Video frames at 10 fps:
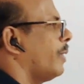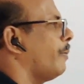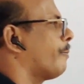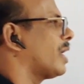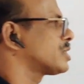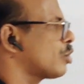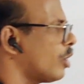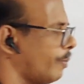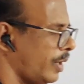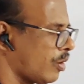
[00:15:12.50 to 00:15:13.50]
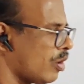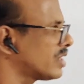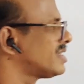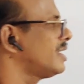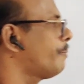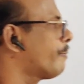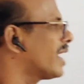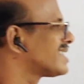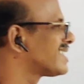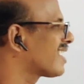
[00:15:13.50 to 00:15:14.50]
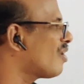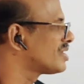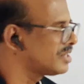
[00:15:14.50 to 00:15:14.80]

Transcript: B plus cot B cot C plus cot